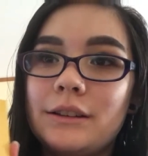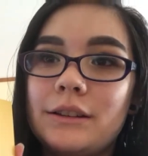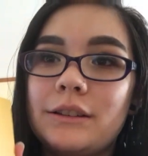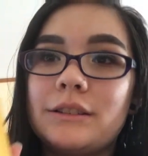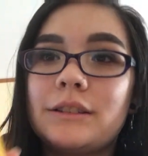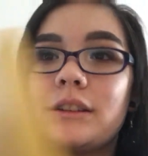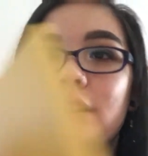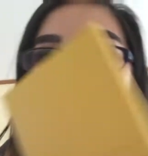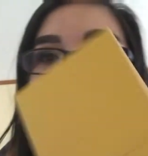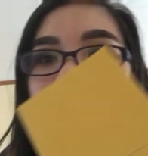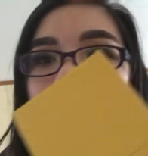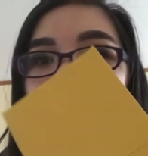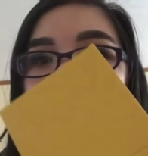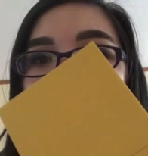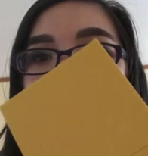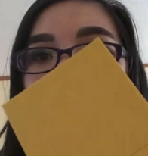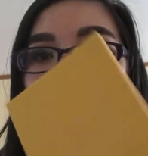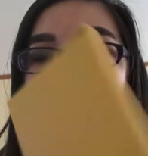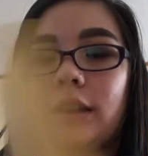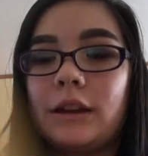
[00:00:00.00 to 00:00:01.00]
It's a cute
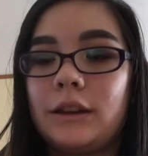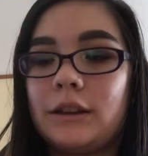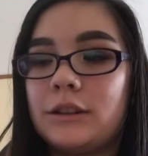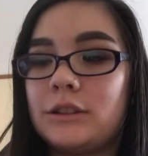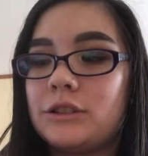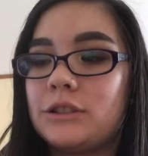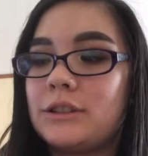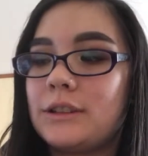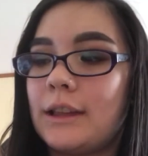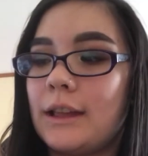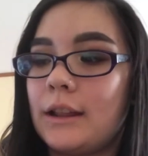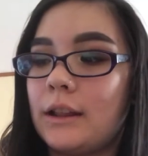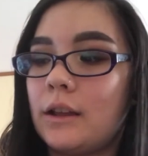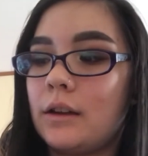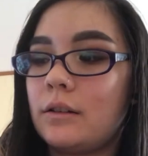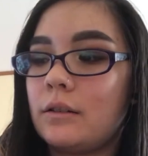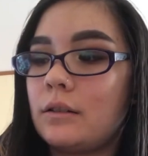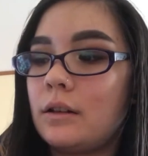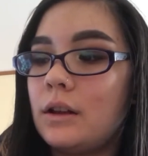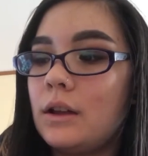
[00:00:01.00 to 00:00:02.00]
little package, just
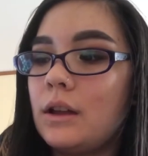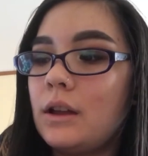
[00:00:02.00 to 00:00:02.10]
yellow,